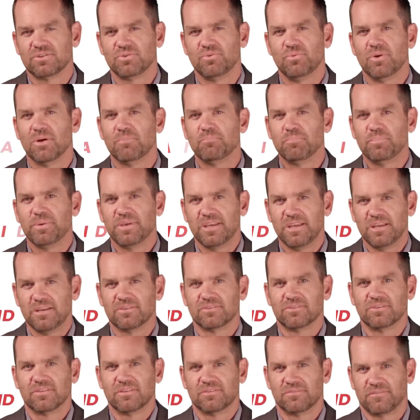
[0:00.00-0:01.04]
to
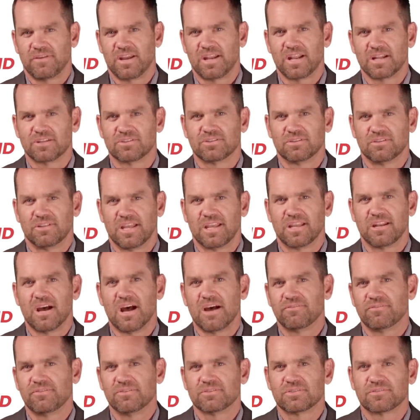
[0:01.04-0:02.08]
appeal the financial aid
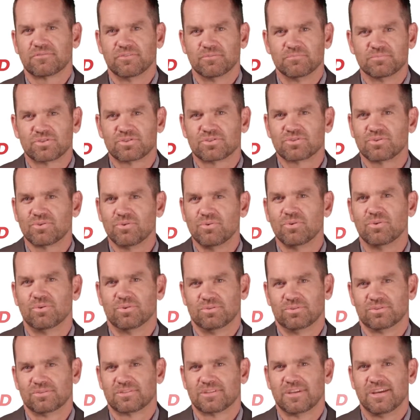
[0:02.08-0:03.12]
offers from
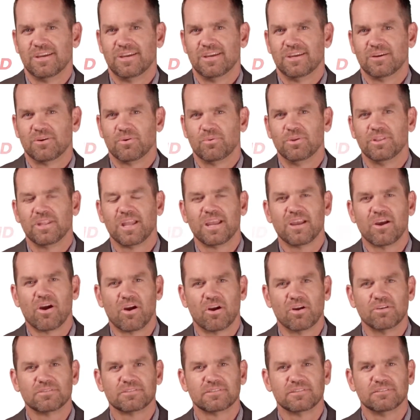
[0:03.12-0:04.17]
schools when they
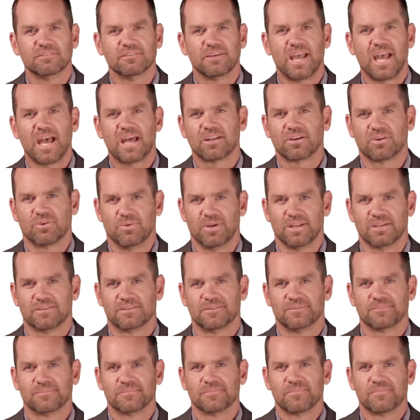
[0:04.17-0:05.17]
aren't adequate.